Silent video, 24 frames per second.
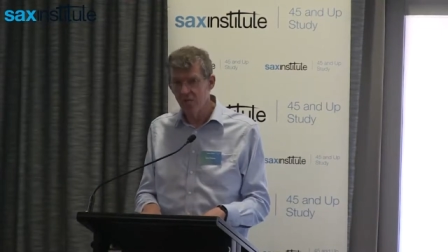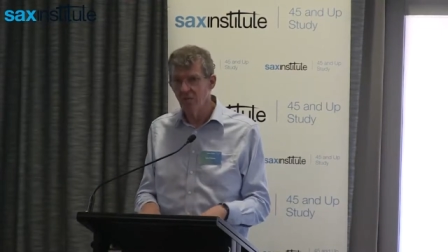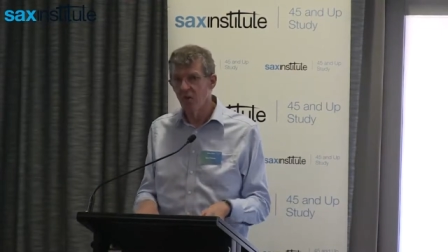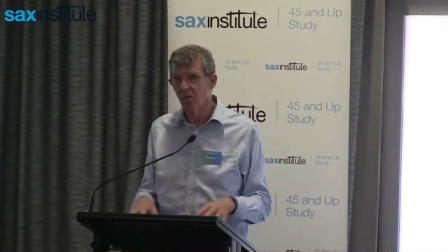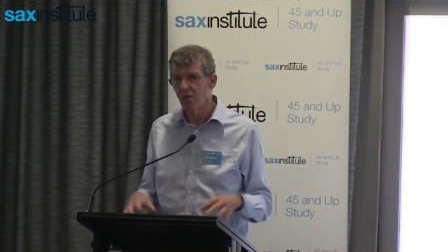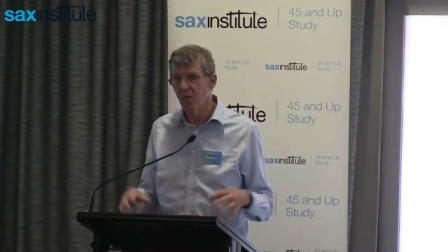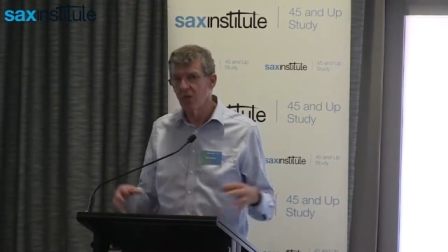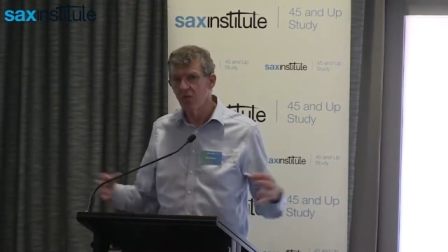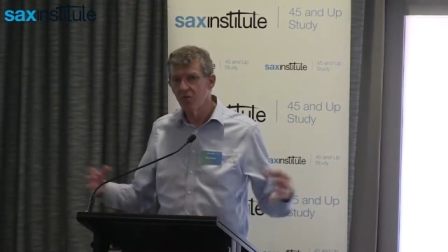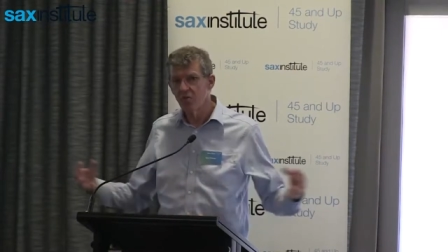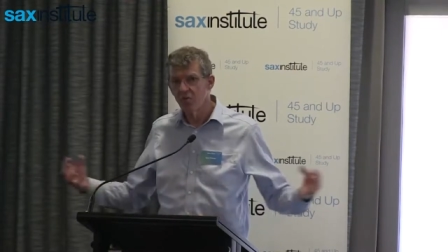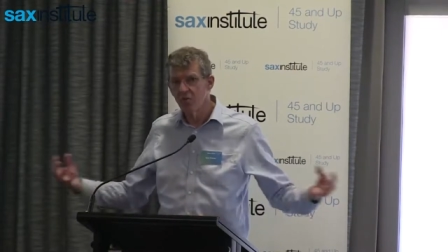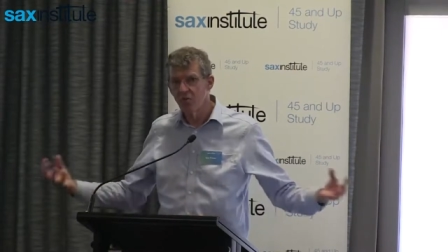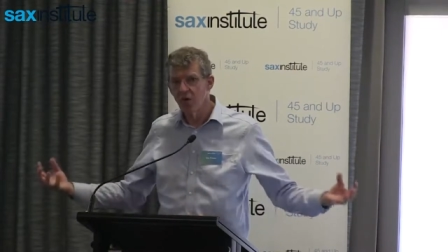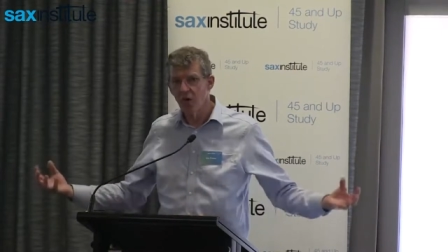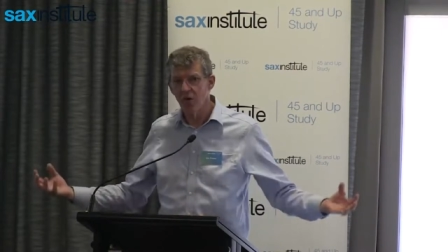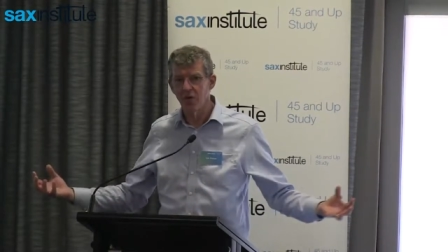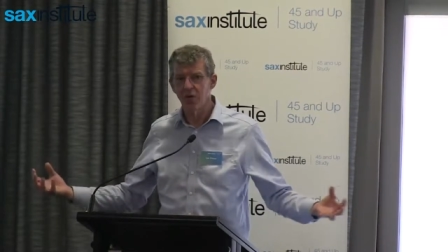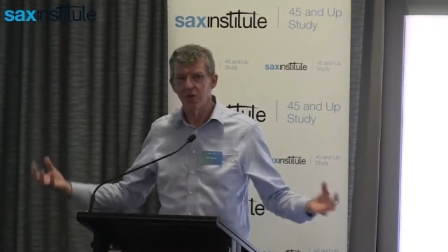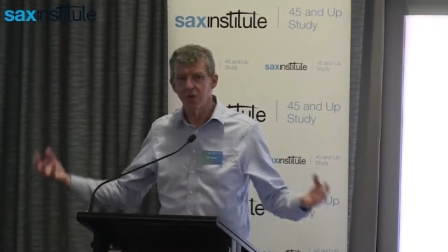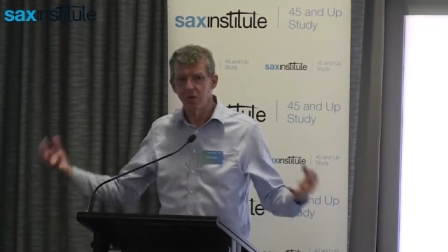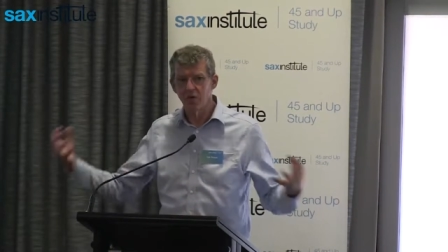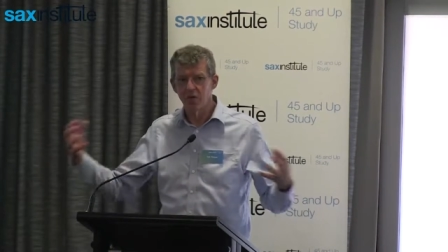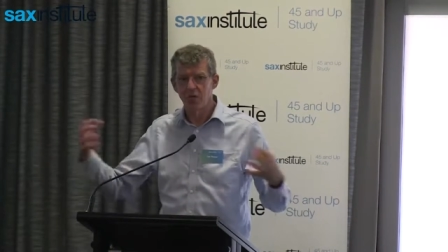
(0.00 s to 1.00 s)
but we do
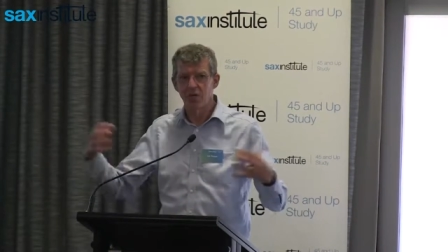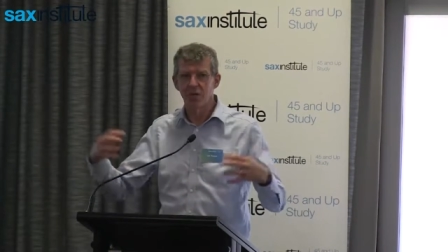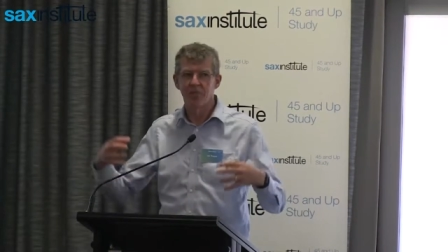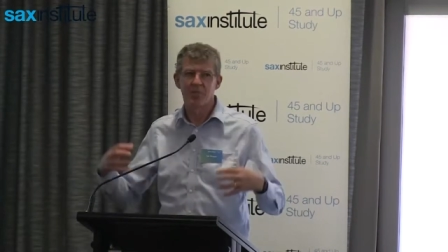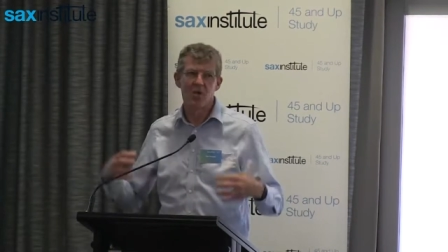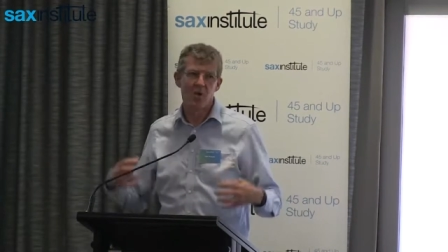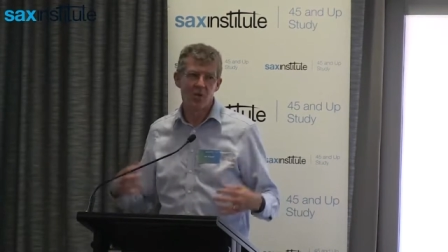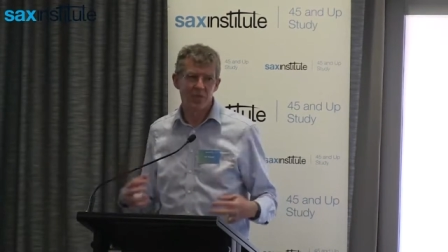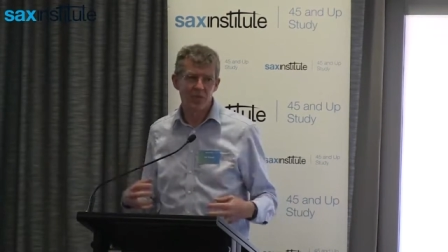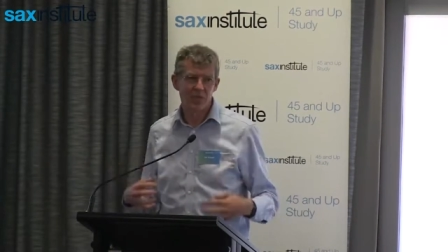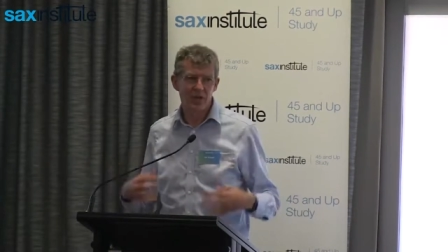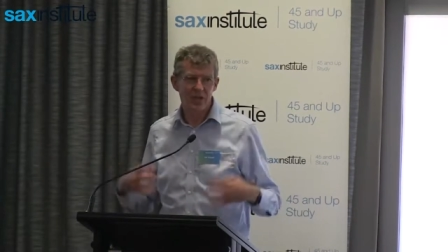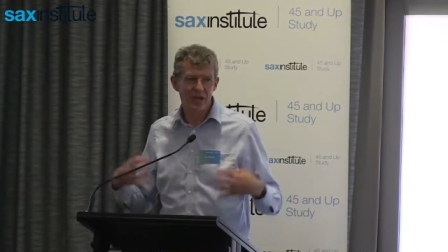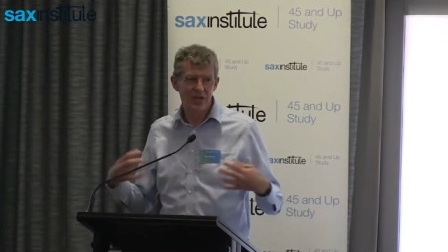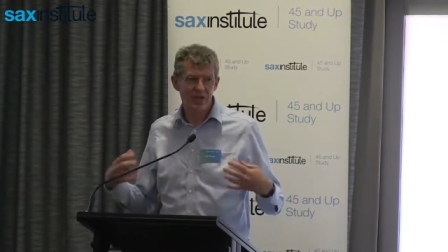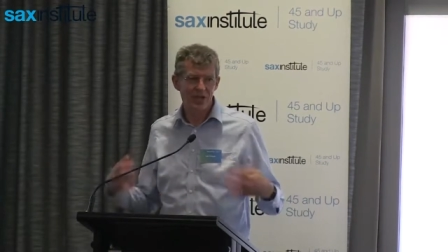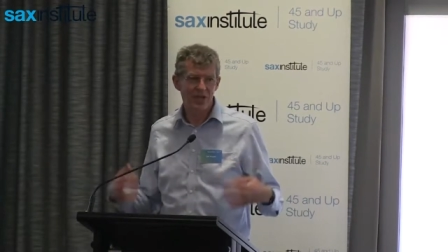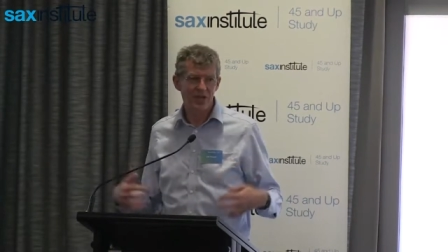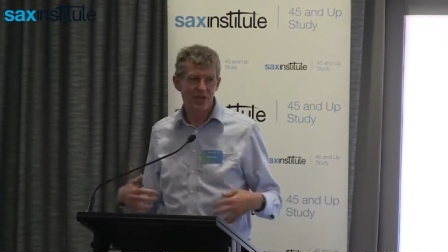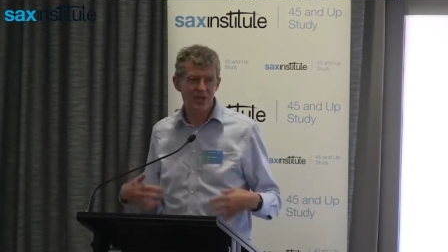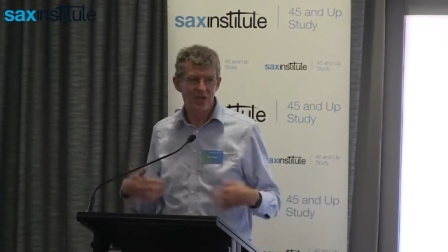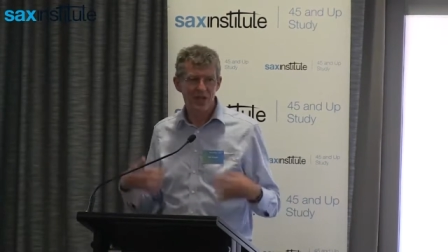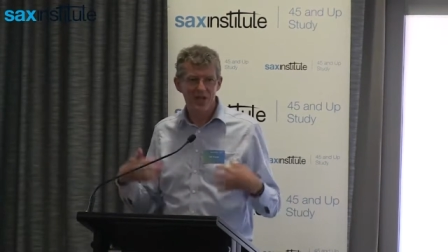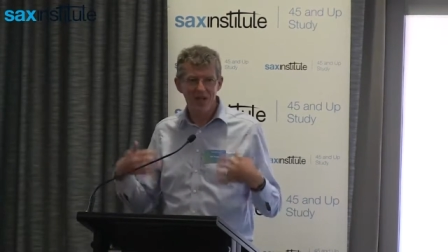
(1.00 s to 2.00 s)
not use the
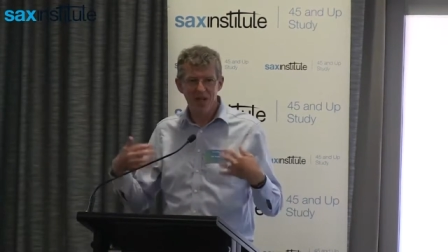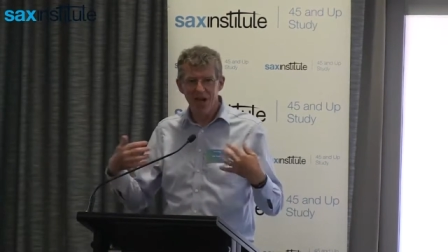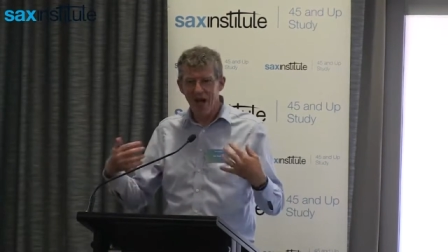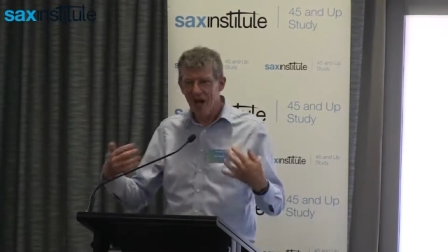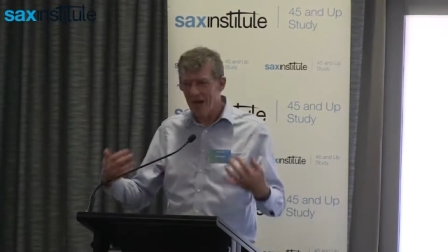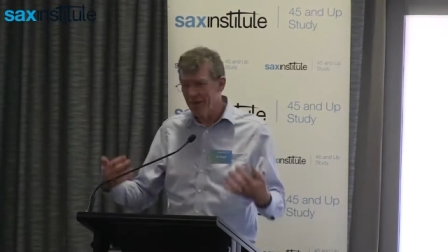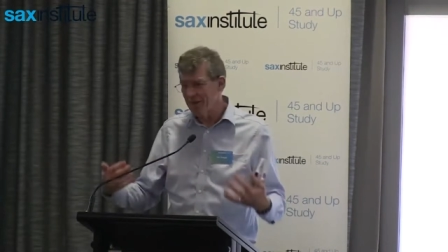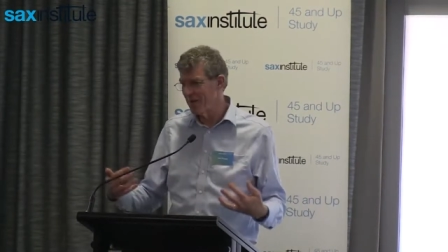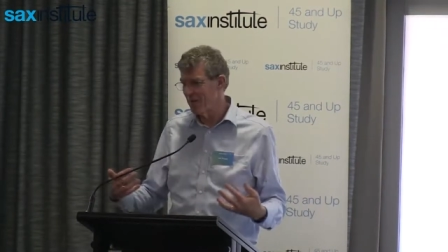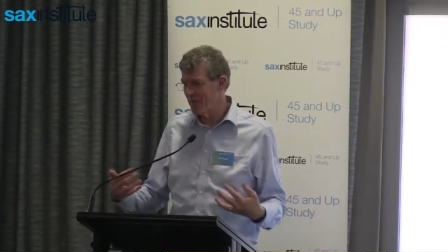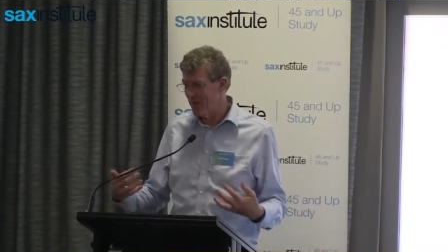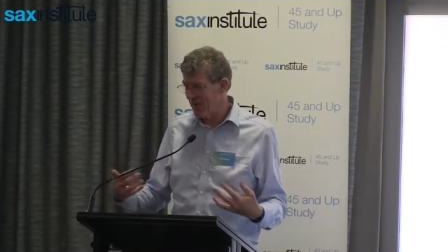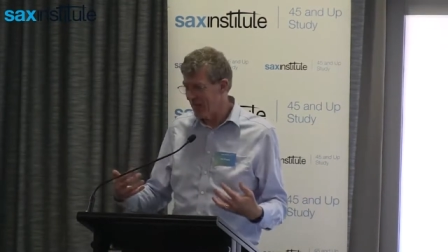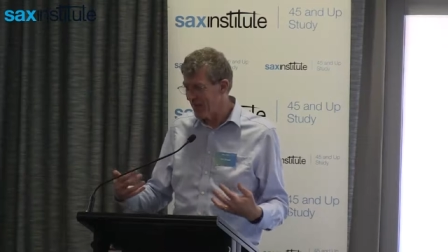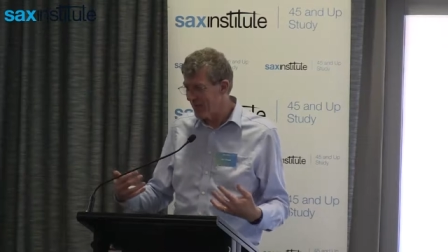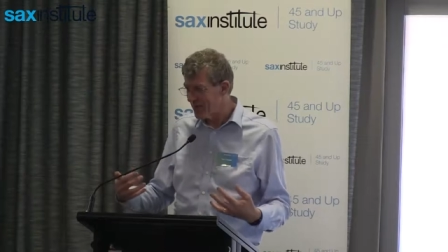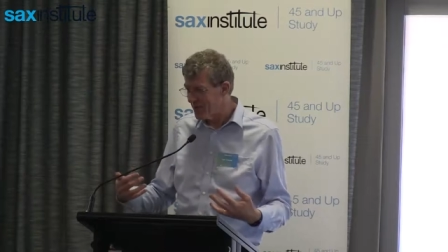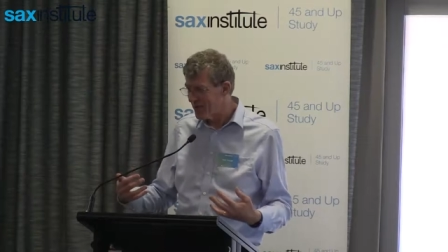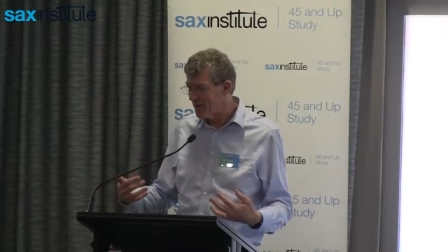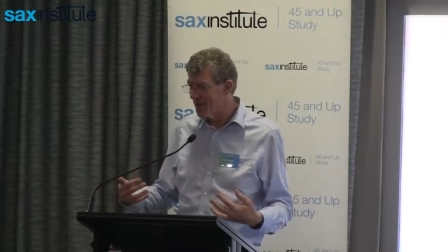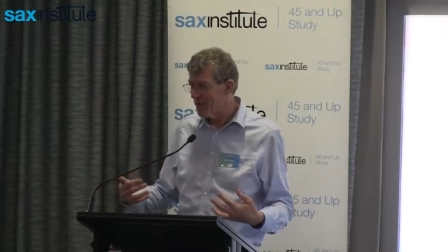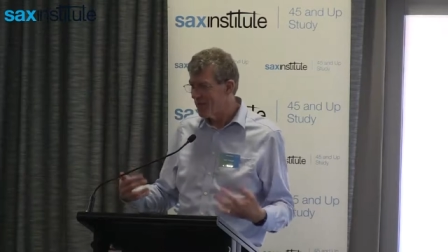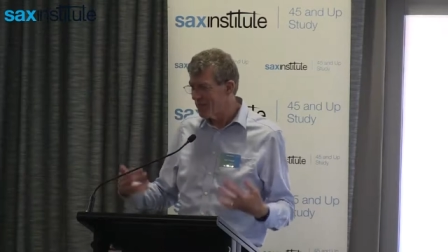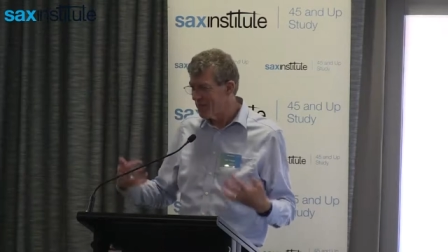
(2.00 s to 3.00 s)
population as a
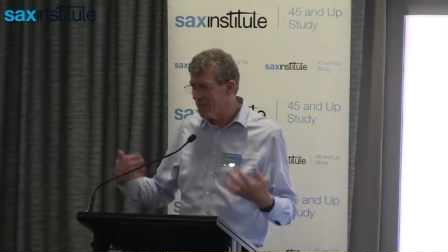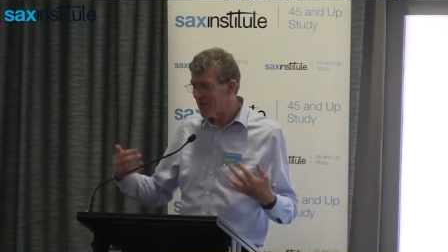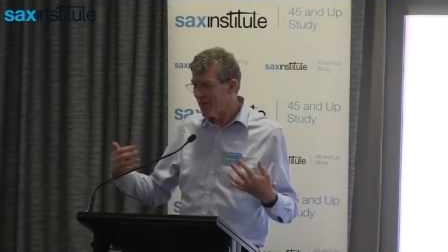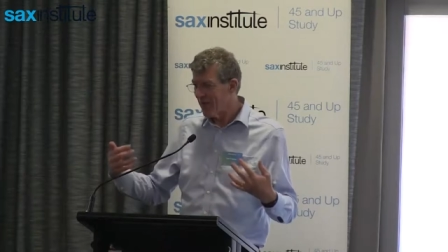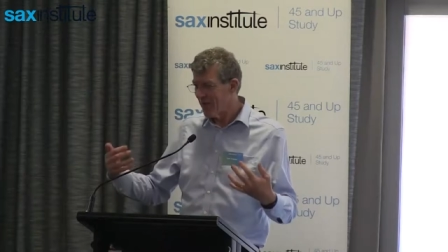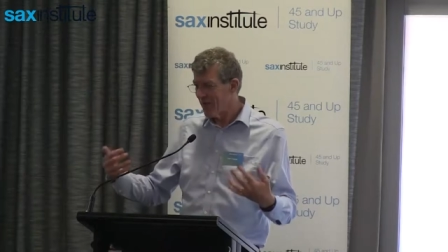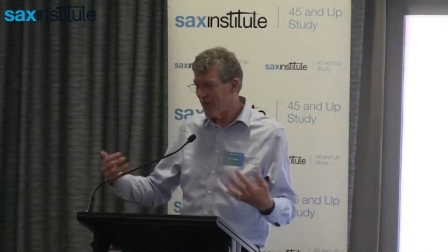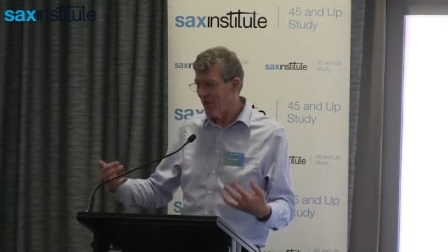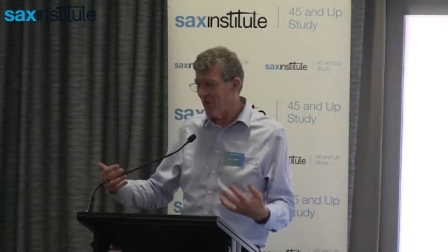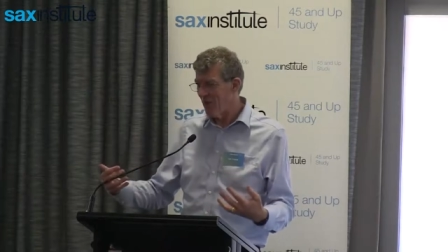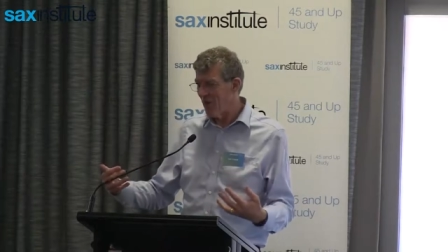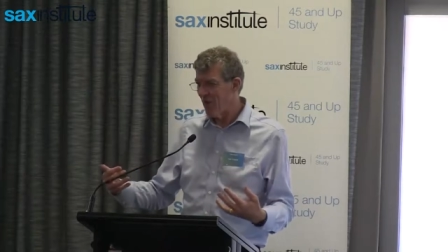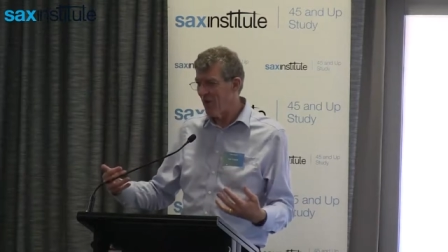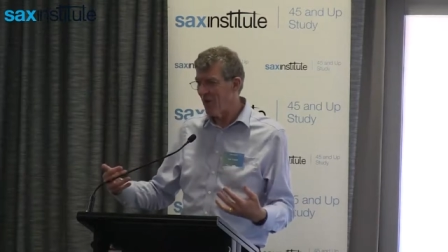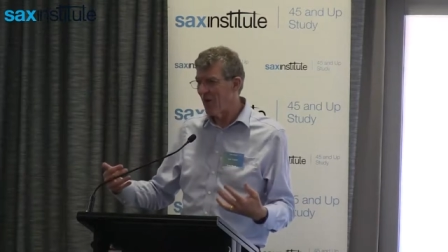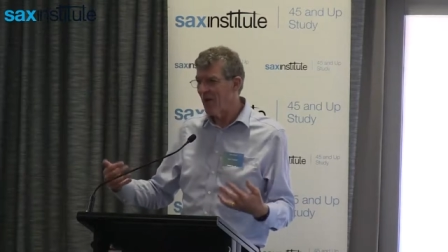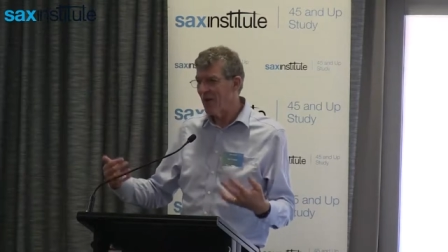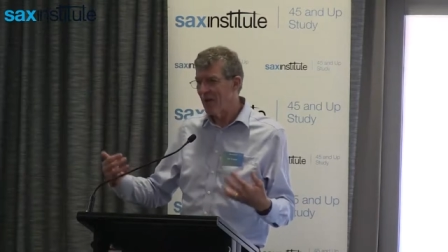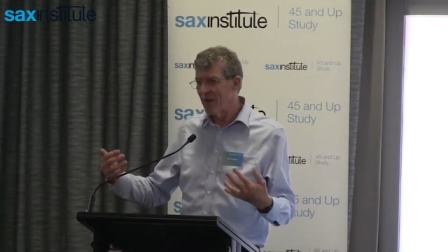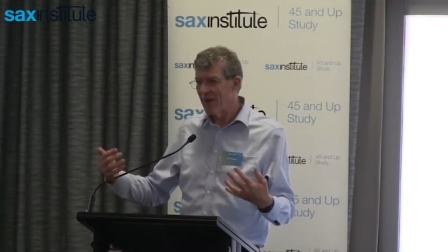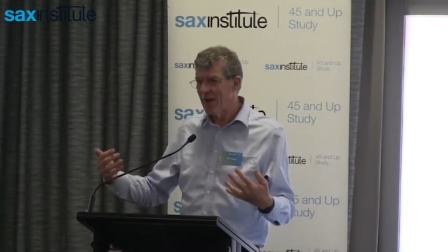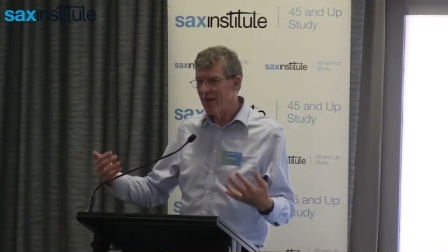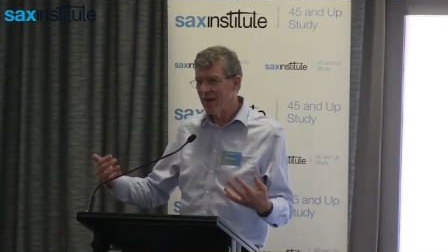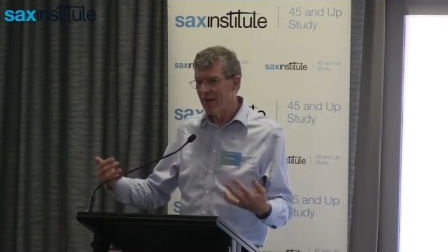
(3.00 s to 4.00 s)
database for